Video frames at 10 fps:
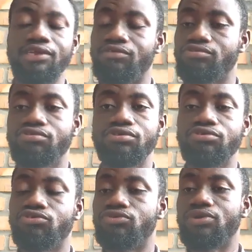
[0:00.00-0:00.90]
he was not
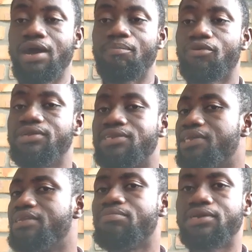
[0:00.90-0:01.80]
going to appoint
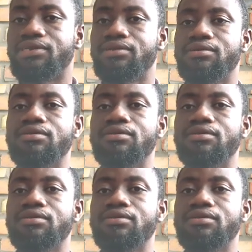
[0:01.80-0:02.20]
anybody,